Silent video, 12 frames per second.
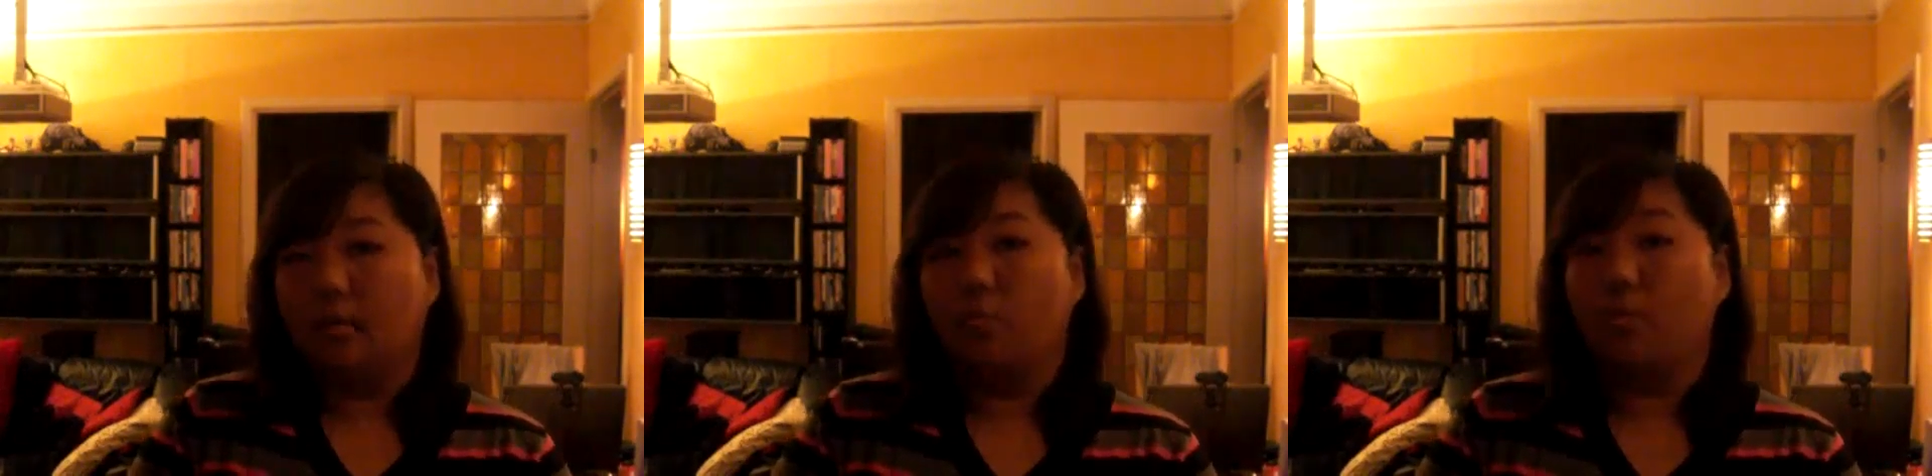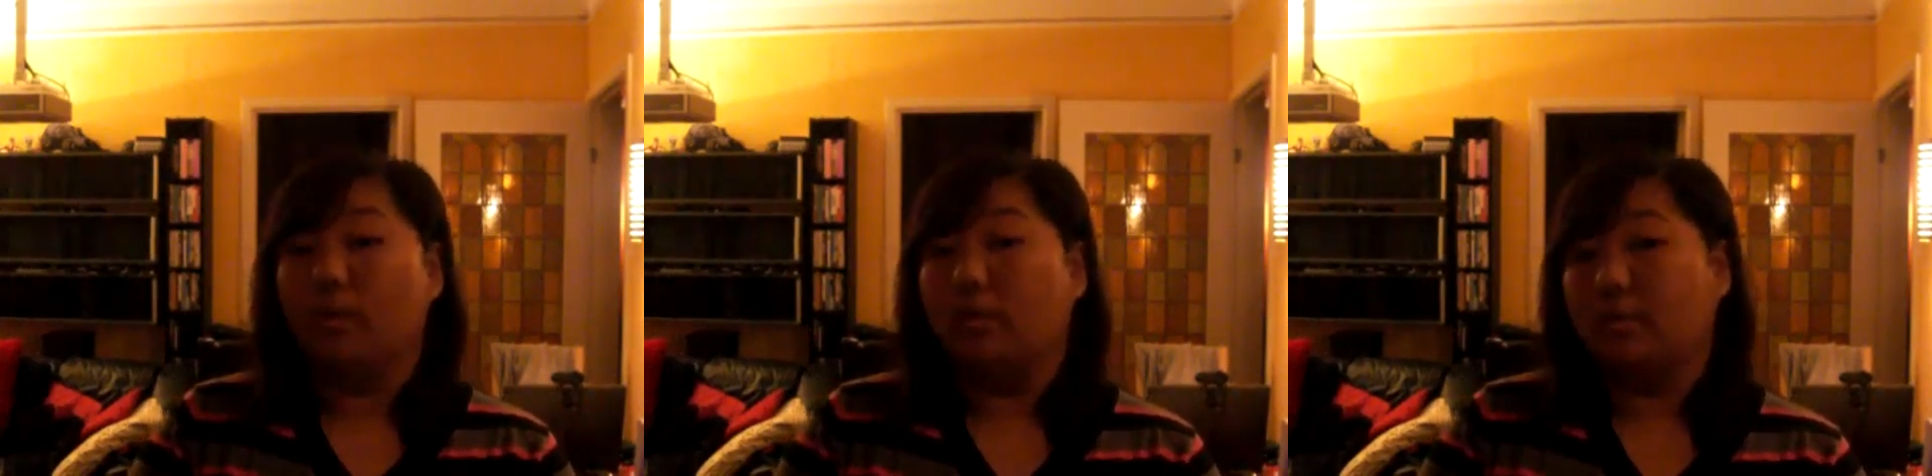
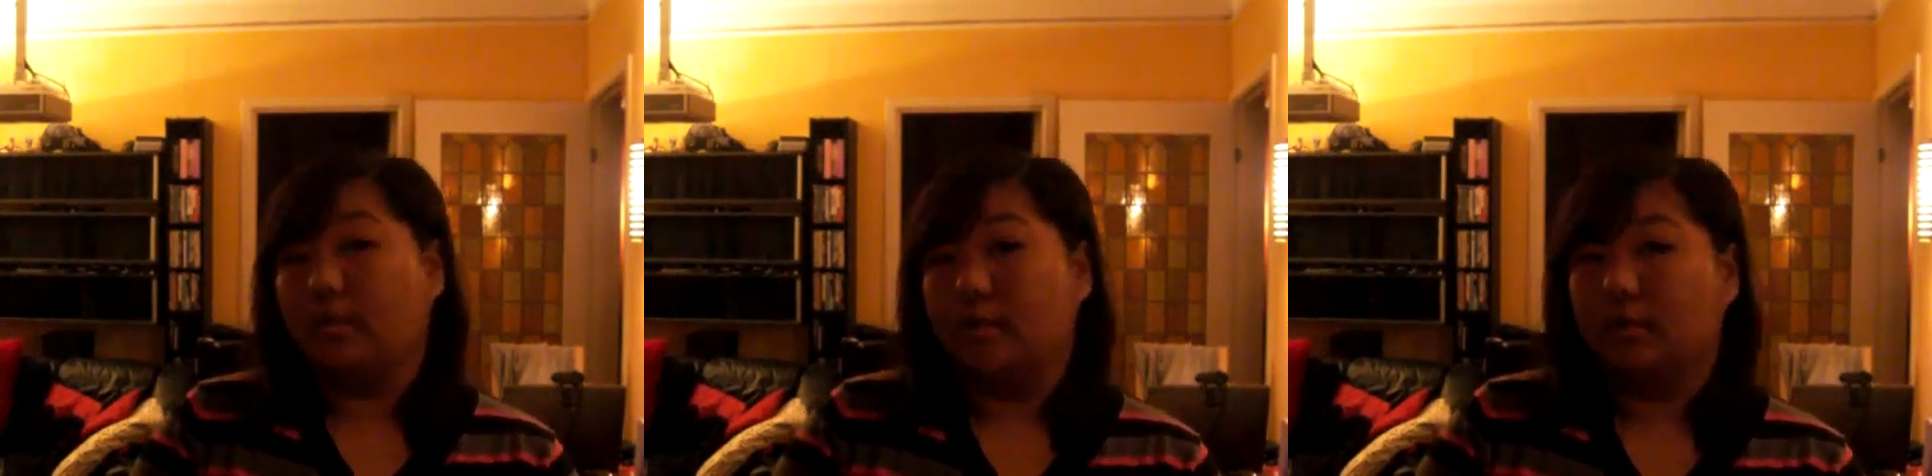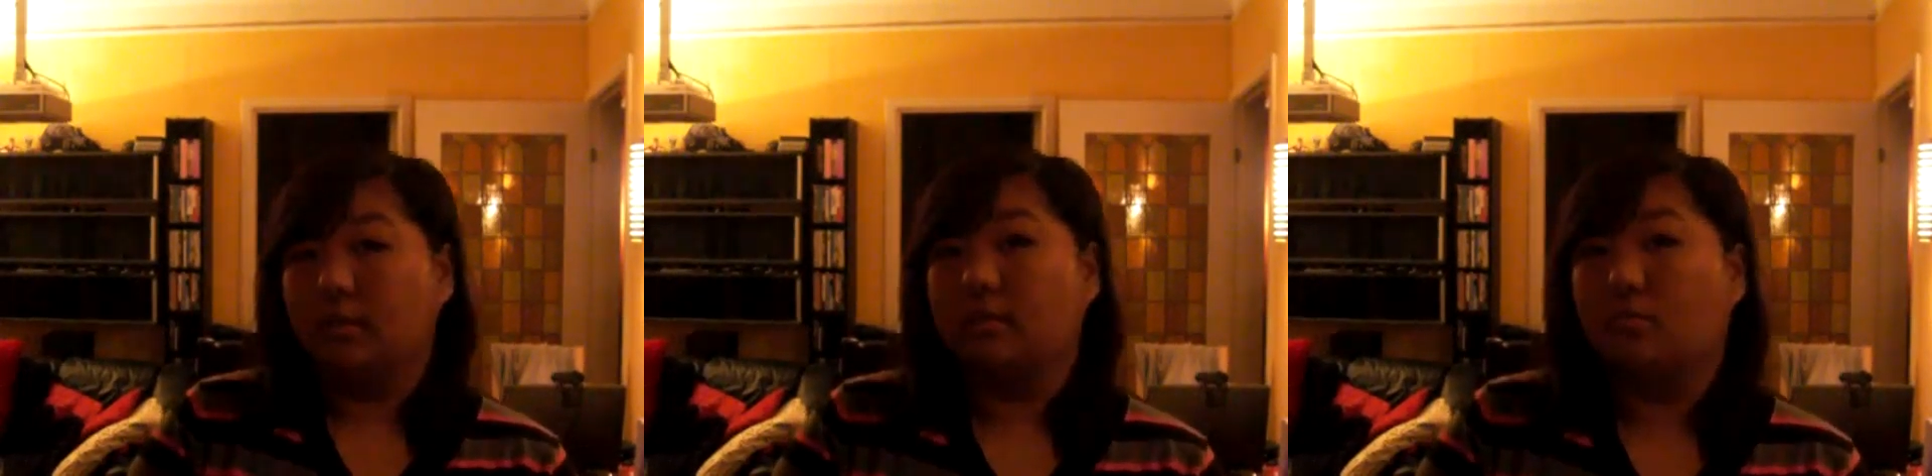when it
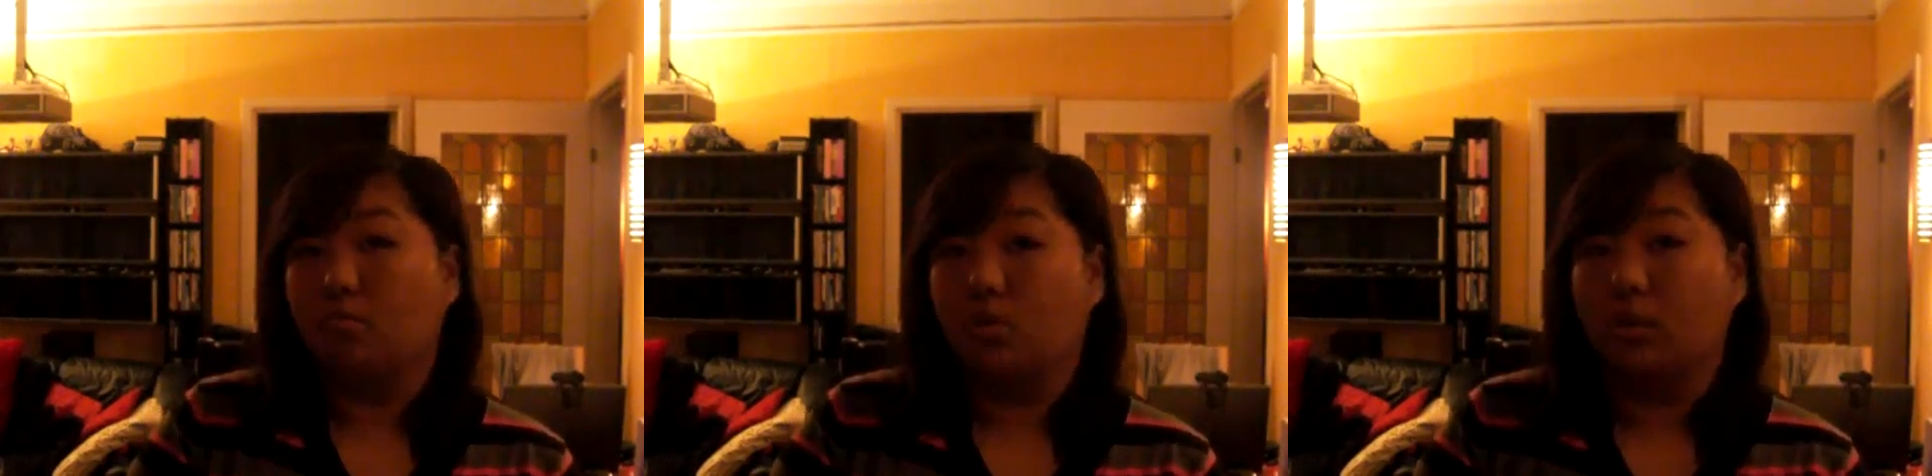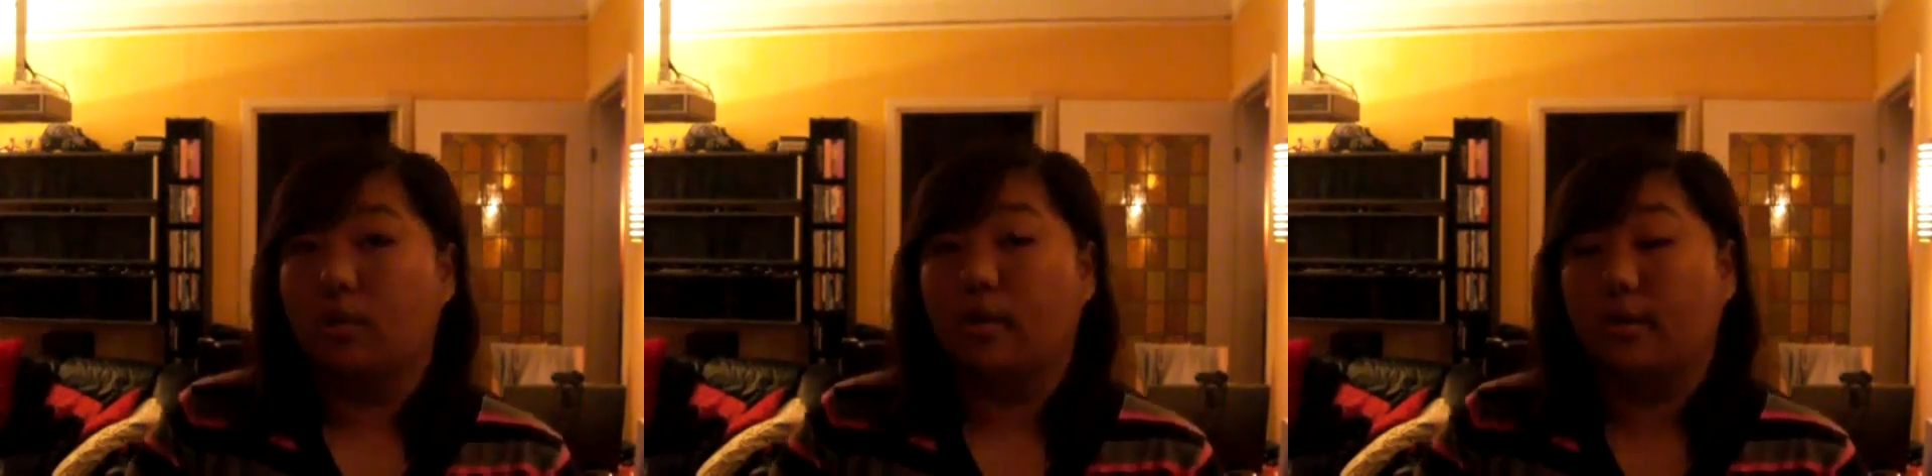does
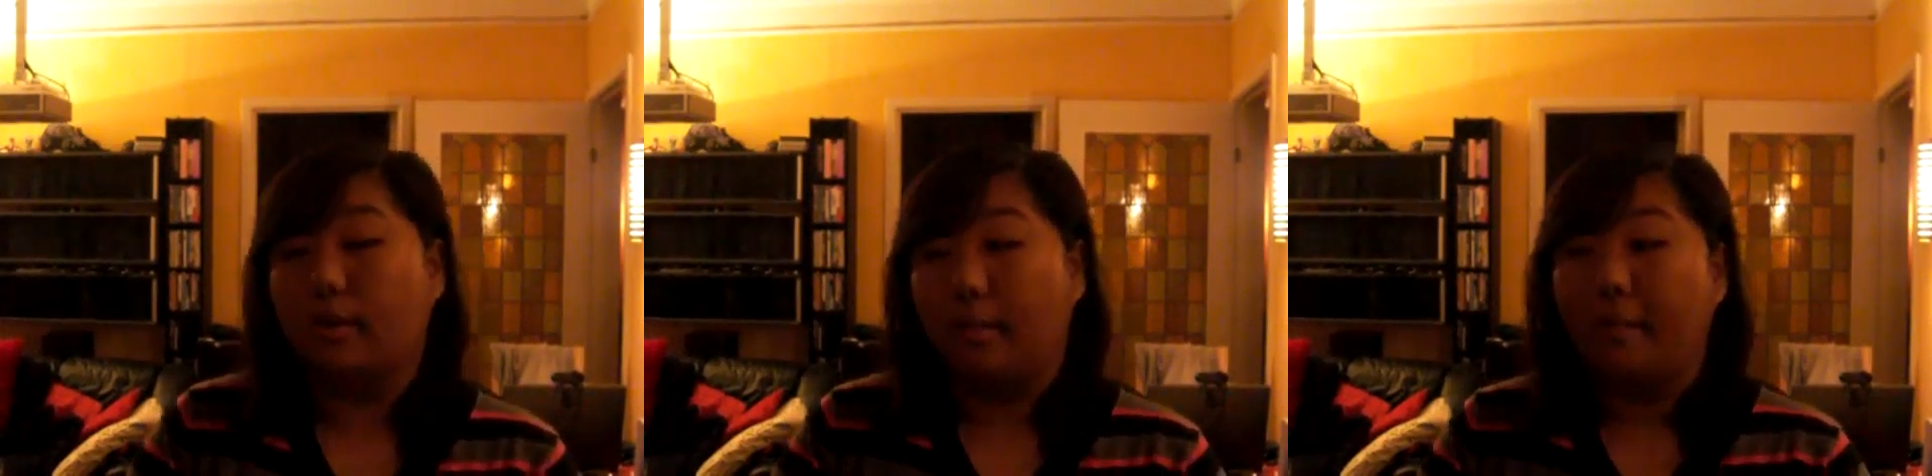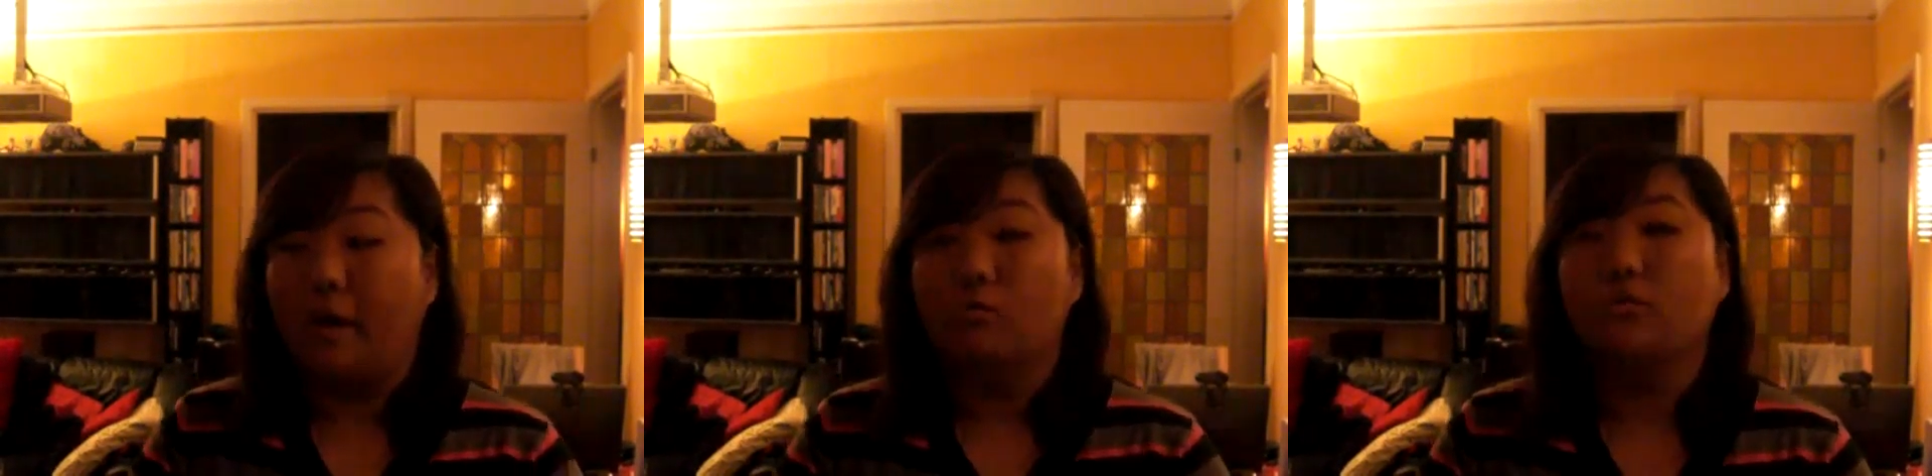uh, come
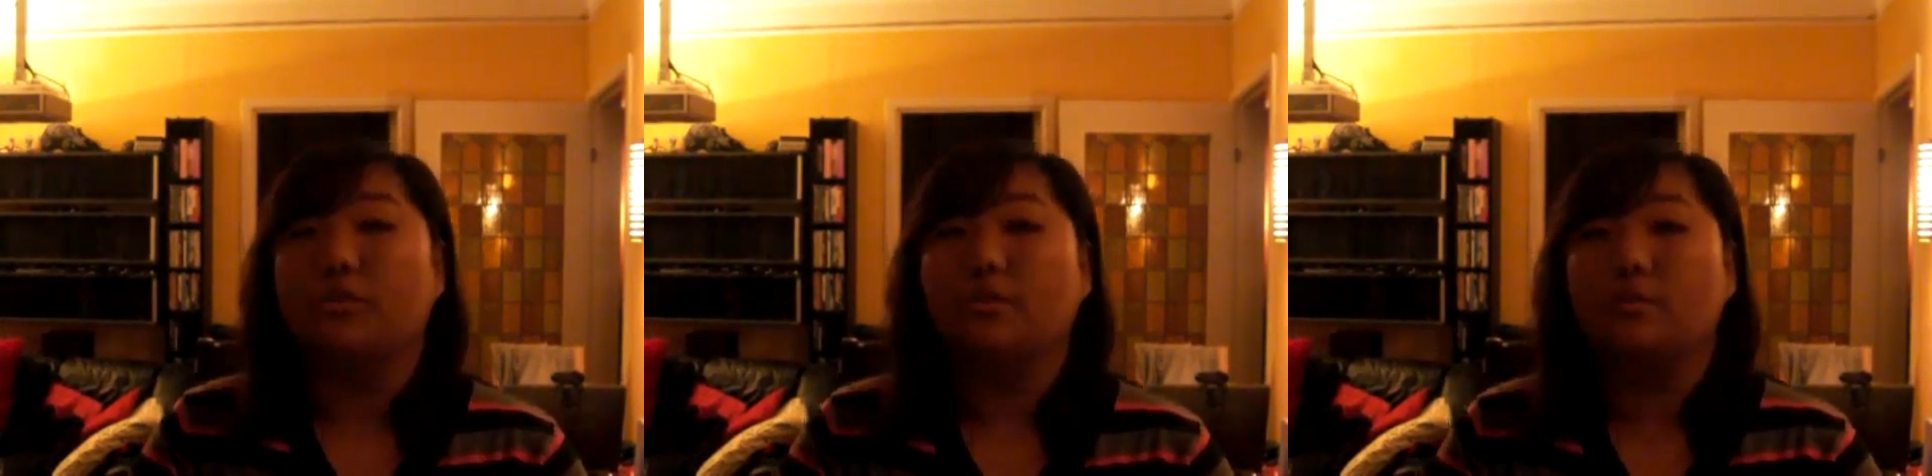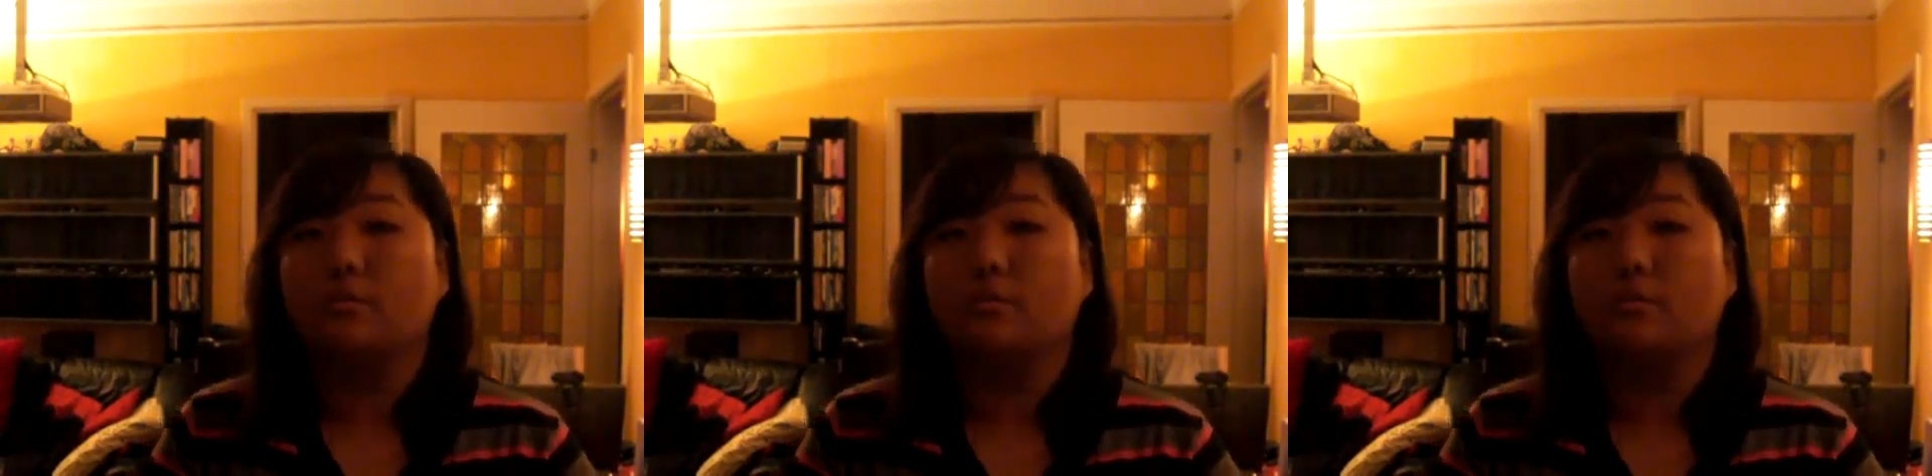out.